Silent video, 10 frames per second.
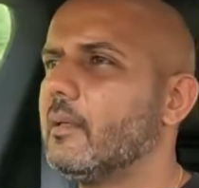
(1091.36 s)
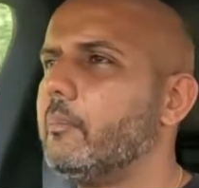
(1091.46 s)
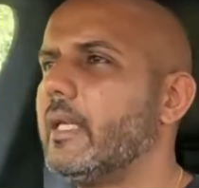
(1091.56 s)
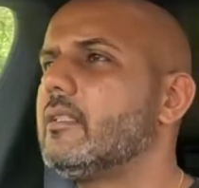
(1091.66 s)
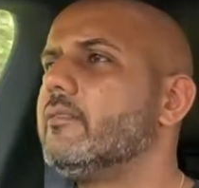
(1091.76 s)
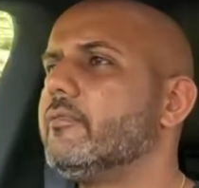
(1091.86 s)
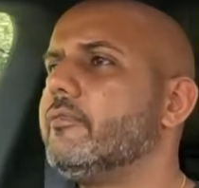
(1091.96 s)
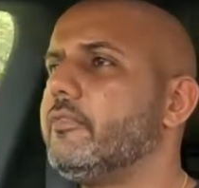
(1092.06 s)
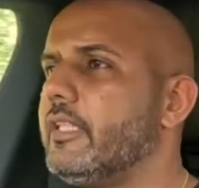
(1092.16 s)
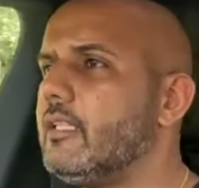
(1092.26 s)
better
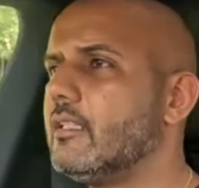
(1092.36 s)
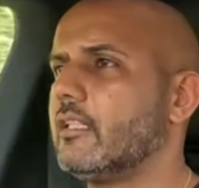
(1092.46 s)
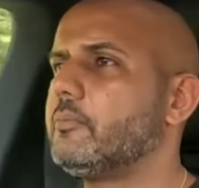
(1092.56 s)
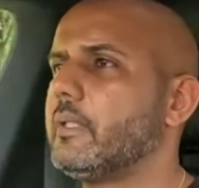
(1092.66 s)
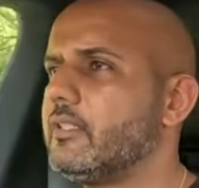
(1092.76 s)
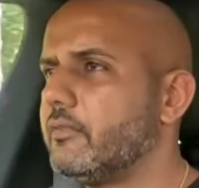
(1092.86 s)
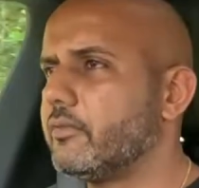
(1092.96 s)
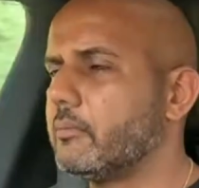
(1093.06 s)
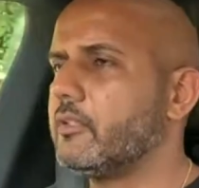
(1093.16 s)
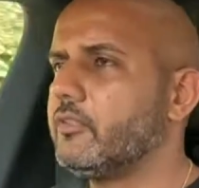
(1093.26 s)
feel, especially
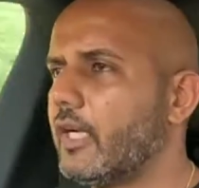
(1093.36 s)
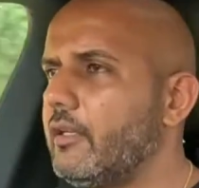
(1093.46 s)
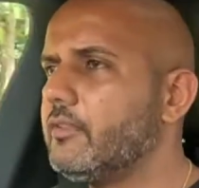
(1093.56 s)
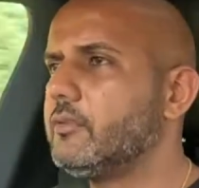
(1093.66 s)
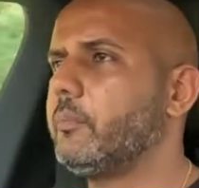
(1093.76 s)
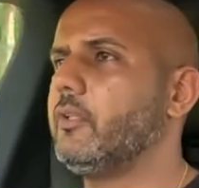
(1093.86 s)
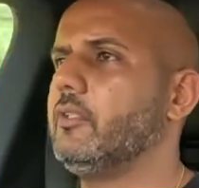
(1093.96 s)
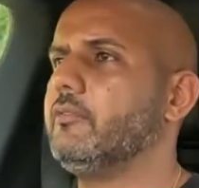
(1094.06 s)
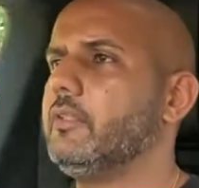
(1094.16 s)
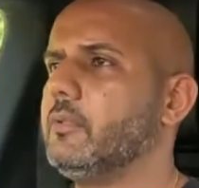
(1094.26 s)
from a driver's point
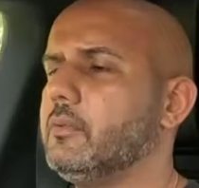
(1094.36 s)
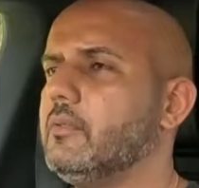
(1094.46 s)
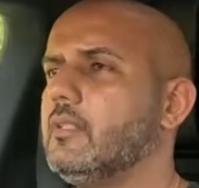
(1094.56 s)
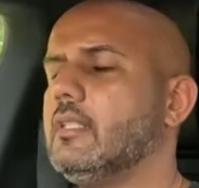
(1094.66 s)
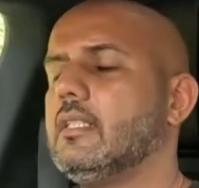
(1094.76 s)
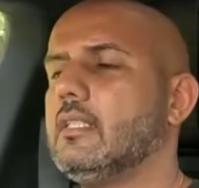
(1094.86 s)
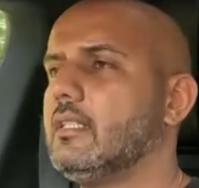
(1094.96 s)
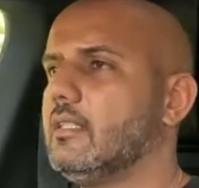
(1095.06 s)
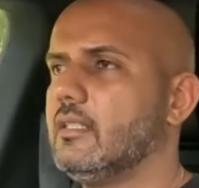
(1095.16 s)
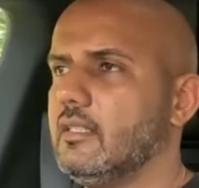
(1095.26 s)
of view,
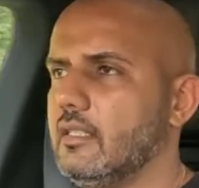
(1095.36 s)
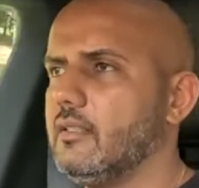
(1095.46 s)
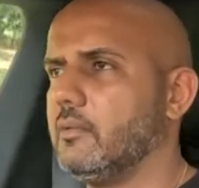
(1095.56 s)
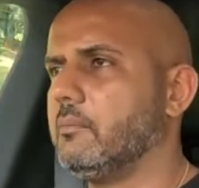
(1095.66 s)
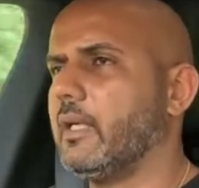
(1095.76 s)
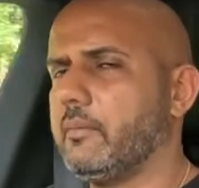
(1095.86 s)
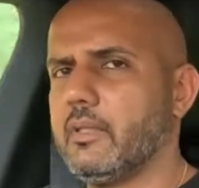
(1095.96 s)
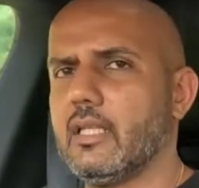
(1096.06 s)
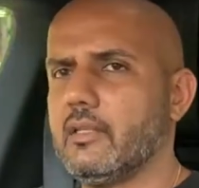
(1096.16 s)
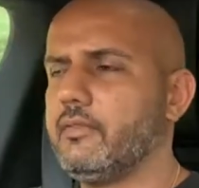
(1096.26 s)
you might
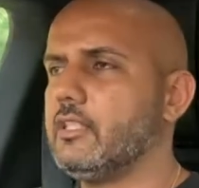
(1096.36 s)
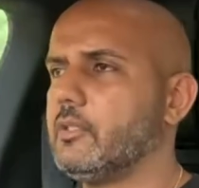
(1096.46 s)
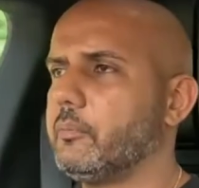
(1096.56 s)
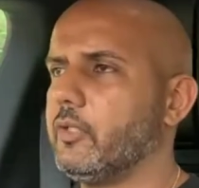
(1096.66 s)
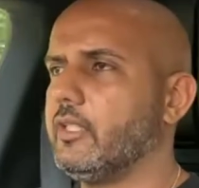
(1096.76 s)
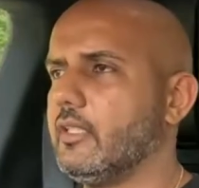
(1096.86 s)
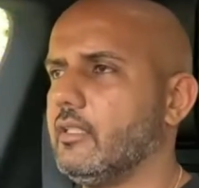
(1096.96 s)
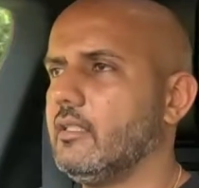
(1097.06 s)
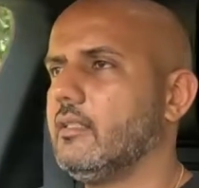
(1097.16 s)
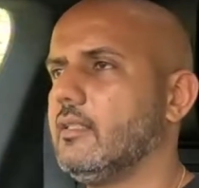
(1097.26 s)
be left disappointed.
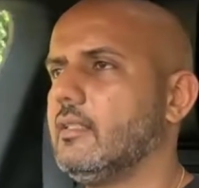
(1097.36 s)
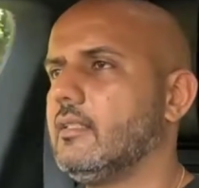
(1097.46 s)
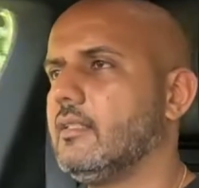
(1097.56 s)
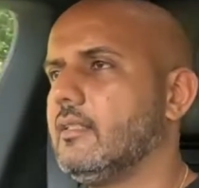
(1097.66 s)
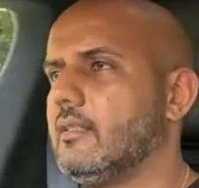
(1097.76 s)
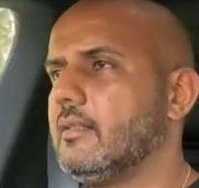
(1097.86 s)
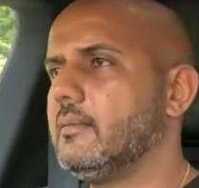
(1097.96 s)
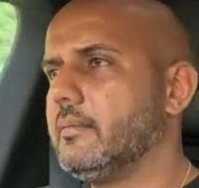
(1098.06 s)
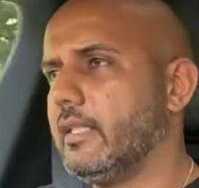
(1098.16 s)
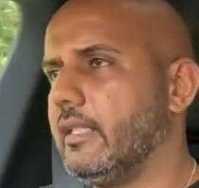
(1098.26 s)

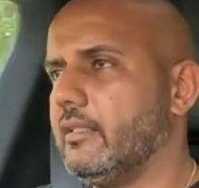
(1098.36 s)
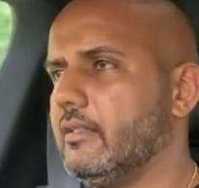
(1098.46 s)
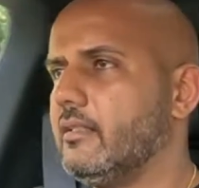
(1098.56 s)
Then,